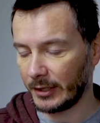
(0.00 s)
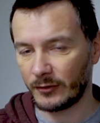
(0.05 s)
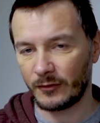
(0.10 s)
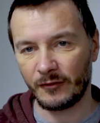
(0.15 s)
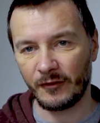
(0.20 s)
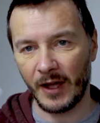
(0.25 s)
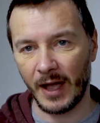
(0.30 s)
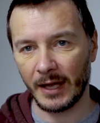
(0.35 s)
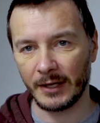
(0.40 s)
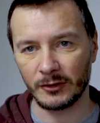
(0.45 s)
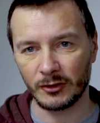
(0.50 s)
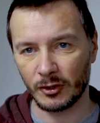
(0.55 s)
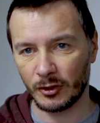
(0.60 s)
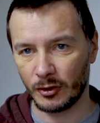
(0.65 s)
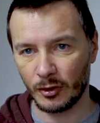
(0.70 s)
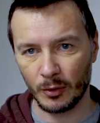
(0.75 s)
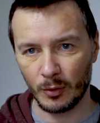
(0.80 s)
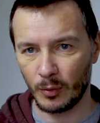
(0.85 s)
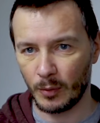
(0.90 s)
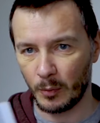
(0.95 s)
It's fine
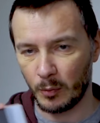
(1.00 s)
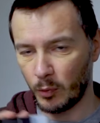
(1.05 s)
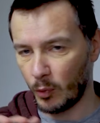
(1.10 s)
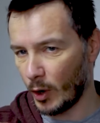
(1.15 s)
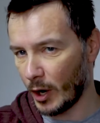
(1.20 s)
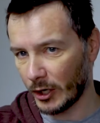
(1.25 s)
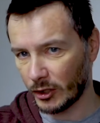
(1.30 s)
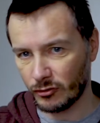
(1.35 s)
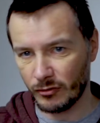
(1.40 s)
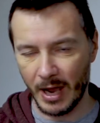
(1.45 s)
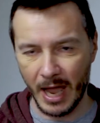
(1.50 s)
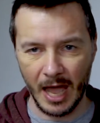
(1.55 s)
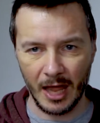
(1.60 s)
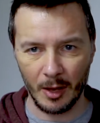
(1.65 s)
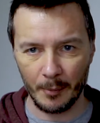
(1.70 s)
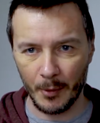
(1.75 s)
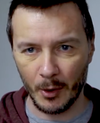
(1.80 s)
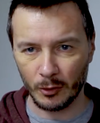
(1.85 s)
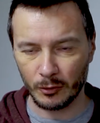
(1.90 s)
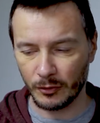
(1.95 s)
to do work straight
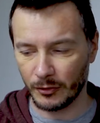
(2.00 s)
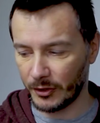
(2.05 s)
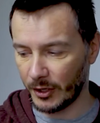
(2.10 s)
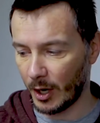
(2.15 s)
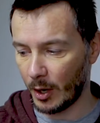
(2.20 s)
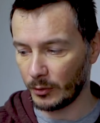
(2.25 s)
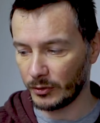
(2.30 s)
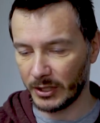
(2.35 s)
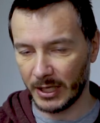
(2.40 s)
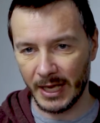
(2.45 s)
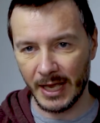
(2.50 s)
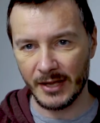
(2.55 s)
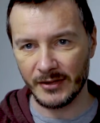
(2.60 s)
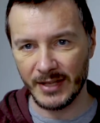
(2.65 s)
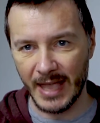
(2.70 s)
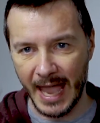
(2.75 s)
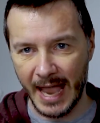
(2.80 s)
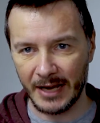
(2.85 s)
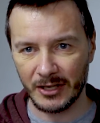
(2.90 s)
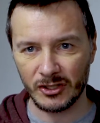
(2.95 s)
out of the box with those. It
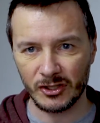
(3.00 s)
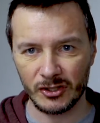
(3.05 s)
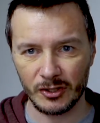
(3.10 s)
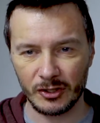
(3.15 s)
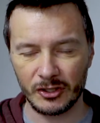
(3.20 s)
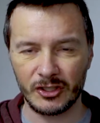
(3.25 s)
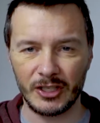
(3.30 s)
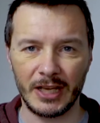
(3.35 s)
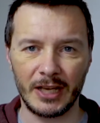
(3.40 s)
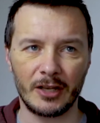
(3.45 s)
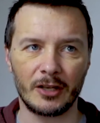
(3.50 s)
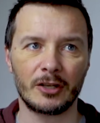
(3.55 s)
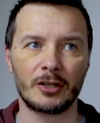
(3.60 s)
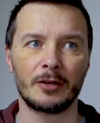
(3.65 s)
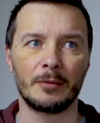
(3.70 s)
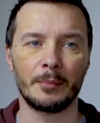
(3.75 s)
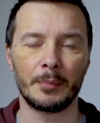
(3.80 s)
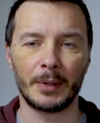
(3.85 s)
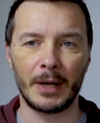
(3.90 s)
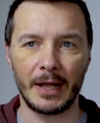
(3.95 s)
is
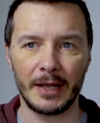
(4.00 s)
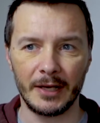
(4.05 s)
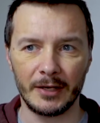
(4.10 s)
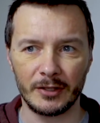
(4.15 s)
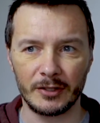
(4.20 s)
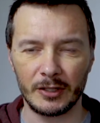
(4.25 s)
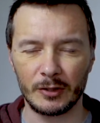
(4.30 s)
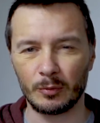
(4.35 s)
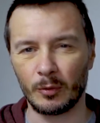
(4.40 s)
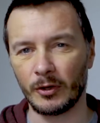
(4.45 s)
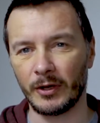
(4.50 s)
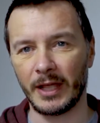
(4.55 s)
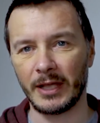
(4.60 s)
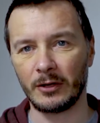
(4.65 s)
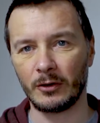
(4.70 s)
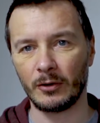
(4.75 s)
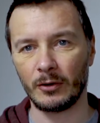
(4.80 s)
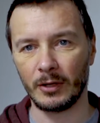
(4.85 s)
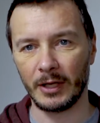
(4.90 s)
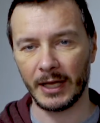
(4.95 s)
X-Sync compliant is what
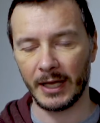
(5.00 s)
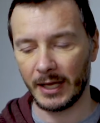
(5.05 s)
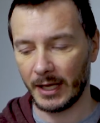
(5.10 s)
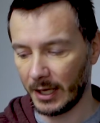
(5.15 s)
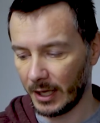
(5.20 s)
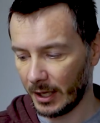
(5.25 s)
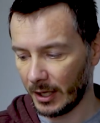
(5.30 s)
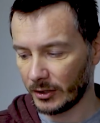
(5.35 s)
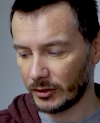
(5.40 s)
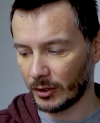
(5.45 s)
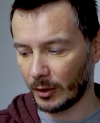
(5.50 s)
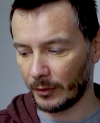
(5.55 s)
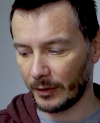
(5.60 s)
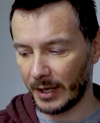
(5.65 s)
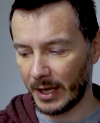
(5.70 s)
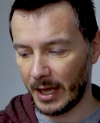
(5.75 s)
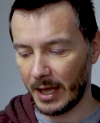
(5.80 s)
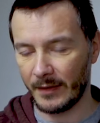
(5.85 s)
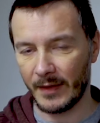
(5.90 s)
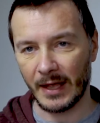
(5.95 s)
they call it.
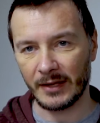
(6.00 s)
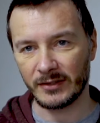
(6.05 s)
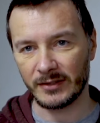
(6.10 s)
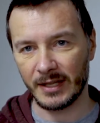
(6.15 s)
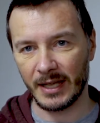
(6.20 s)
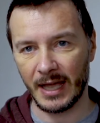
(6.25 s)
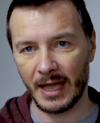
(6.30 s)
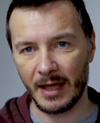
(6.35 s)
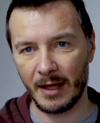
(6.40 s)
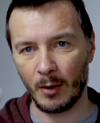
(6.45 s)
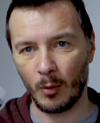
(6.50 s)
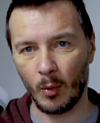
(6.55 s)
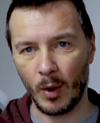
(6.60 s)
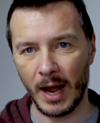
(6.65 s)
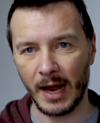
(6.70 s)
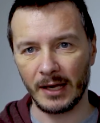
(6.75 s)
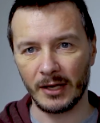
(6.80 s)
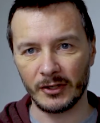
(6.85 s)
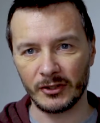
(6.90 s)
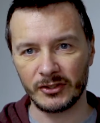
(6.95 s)
So that's their
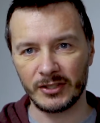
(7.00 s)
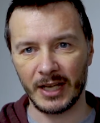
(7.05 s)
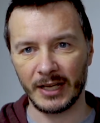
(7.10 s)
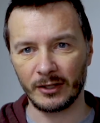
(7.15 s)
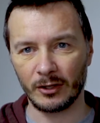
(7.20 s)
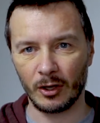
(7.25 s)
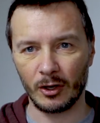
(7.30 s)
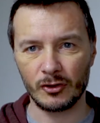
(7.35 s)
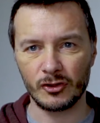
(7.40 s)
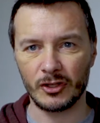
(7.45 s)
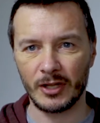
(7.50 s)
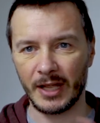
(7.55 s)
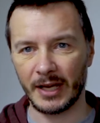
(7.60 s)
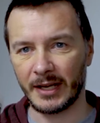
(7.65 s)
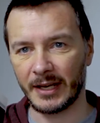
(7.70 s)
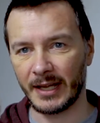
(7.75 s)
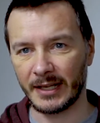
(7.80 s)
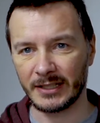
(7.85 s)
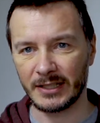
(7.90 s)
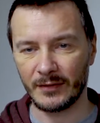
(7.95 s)
wireless technology,
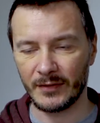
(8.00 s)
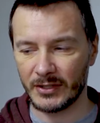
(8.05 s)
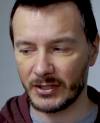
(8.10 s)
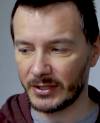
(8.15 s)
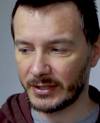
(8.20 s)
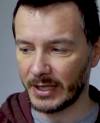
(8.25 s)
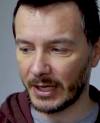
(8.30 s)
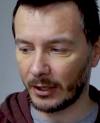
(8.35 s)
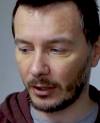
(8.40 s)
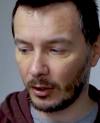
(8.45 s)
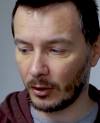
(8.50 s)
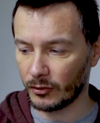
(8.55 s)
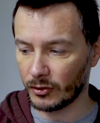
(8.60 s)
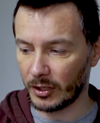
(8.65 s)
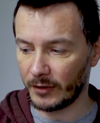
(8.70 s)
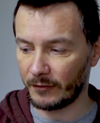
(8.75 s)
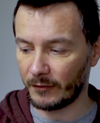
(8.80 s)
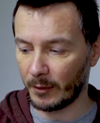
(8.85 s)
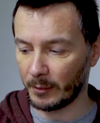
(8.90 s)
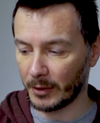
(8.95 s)
their connectivity
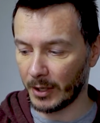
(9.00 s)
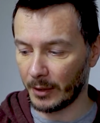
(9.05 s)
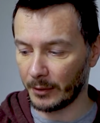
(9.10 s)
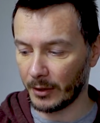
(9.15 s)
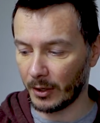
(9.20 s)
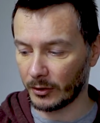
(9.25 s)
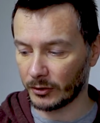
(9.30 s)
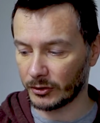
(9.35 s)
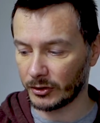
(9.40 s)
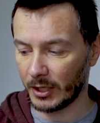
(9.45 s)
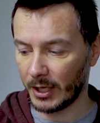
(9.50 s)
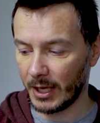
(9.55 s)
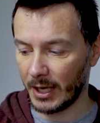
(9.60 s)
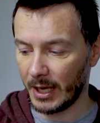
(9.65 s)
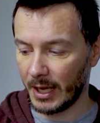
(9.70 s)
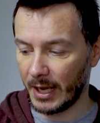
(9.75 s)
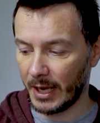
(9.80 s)
technology from Godox.